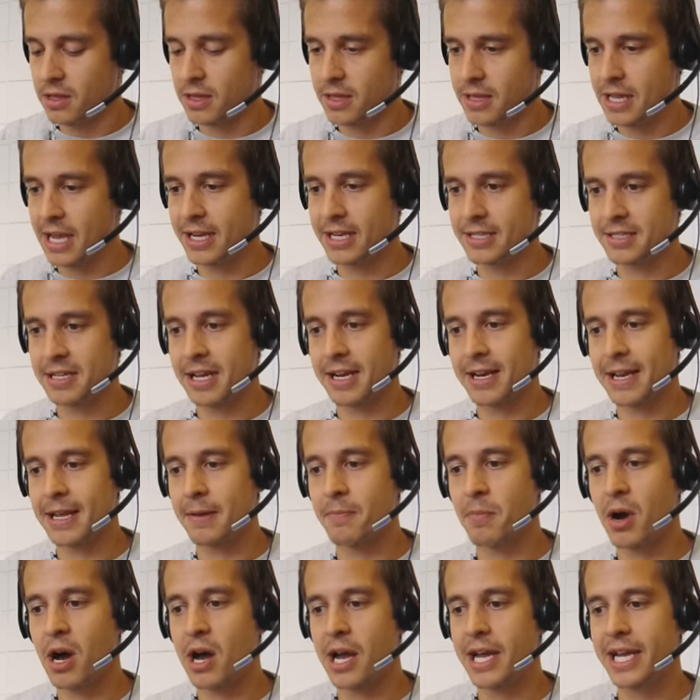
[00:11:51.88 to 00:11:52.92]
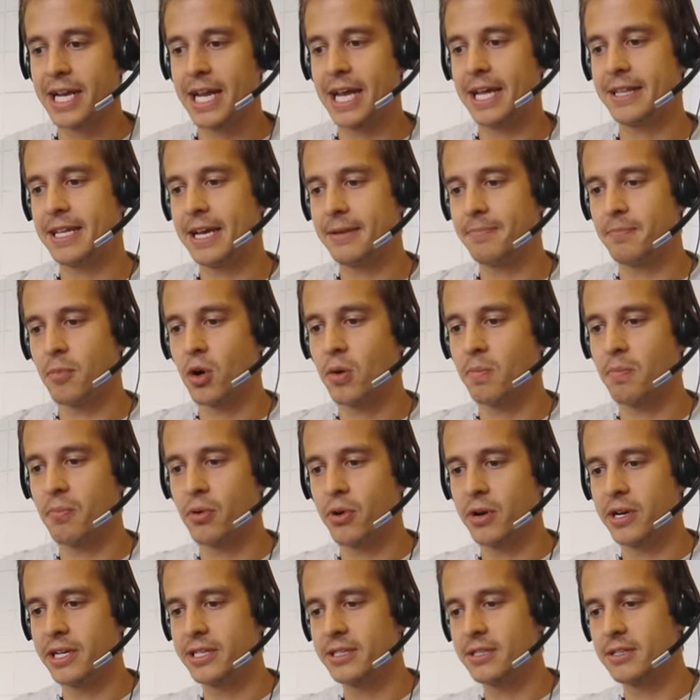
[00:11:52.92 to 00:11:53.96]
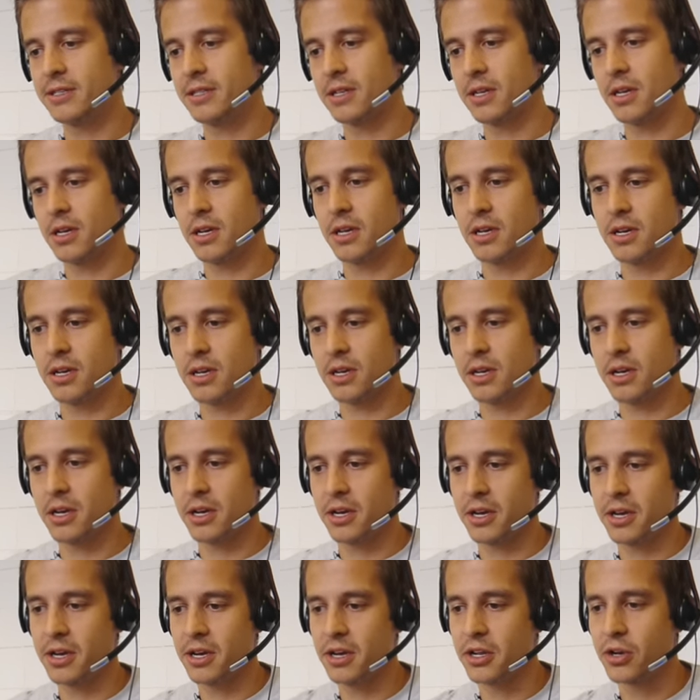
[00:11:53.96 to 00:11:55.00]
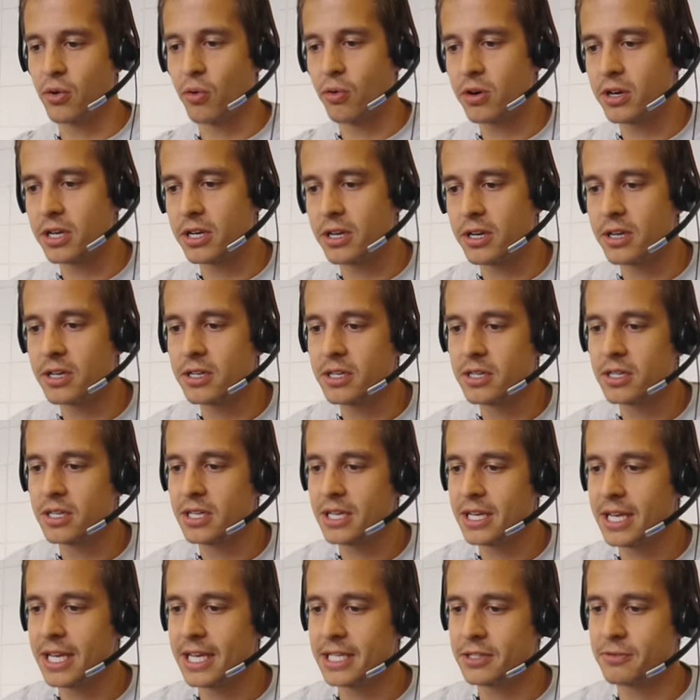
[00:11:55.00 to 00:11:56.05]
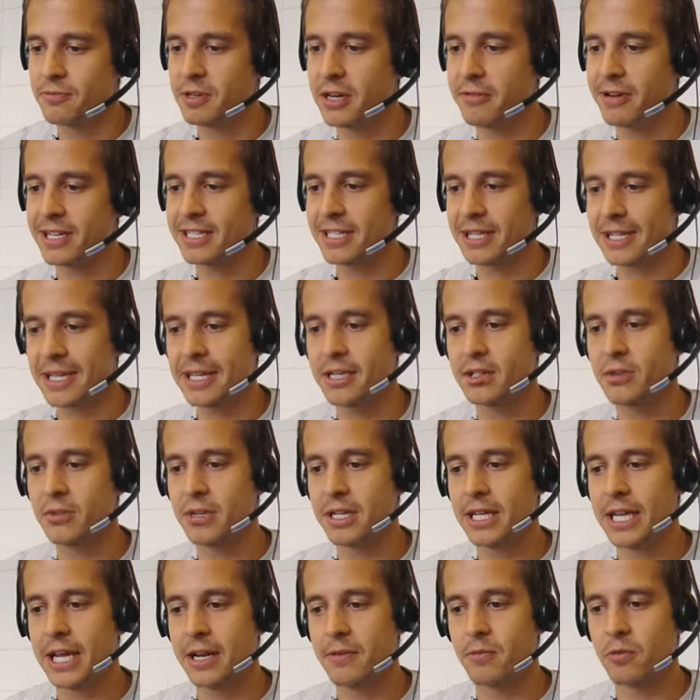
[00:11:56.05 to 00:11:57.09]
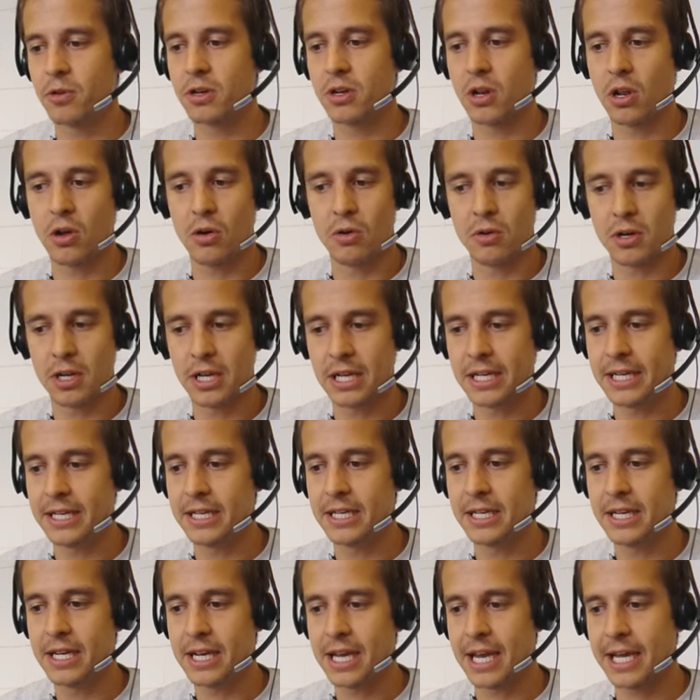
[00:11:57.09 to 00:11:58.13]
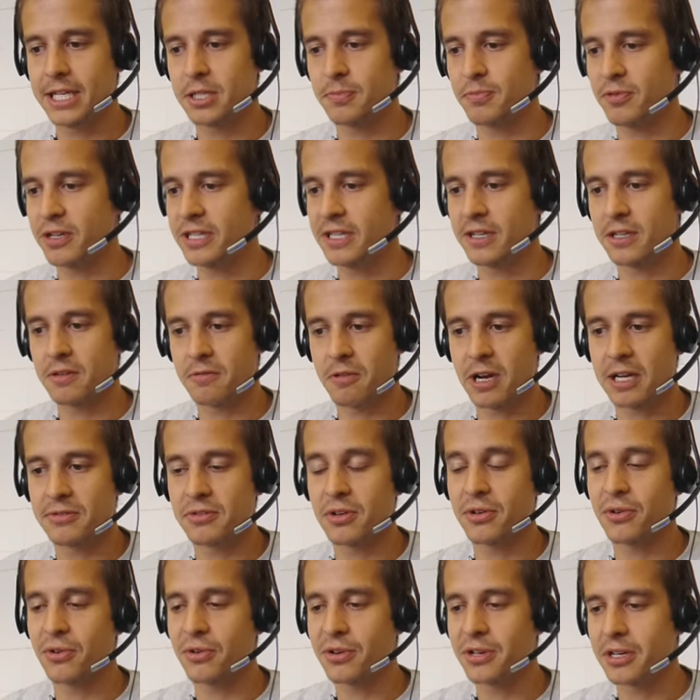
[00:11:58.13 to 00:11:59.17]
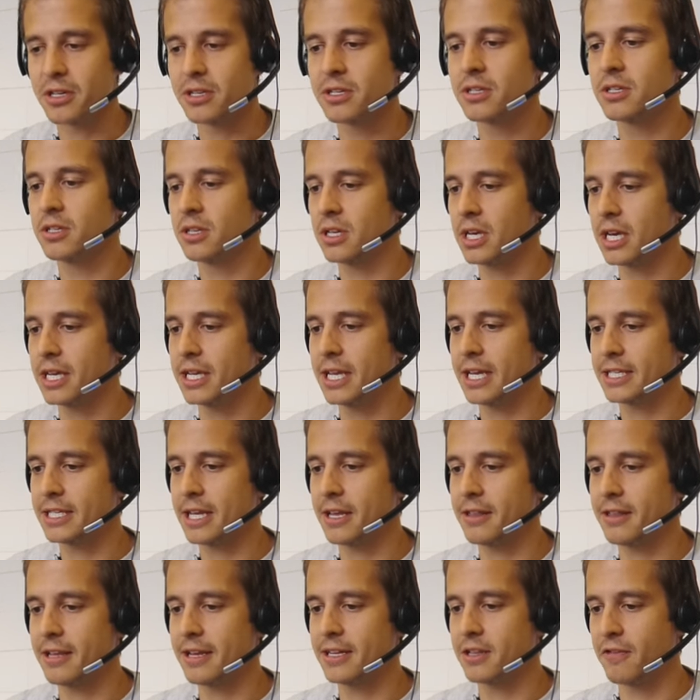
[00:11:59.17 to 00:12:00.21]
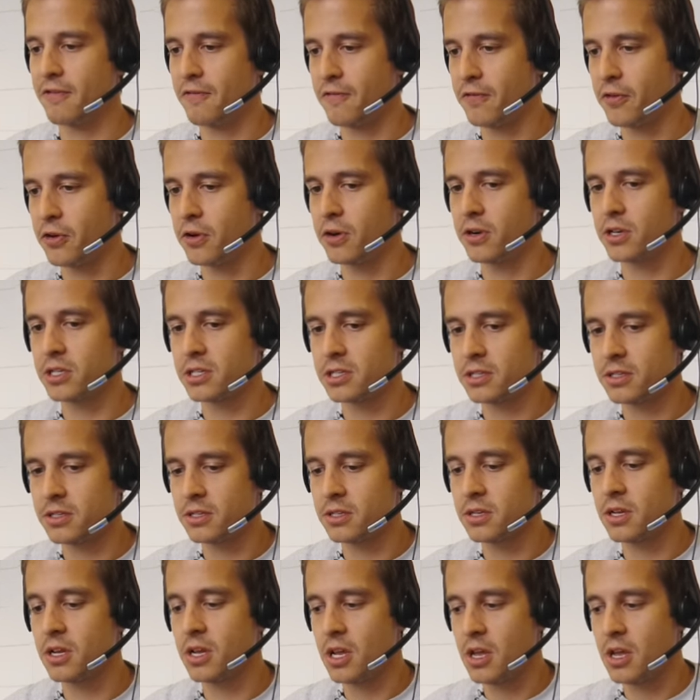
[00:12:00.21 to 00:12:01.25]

they, they click buy, and at that point, uh, an order is redirected into the network locally and is printed around the corner. And that's, okay. I think, the first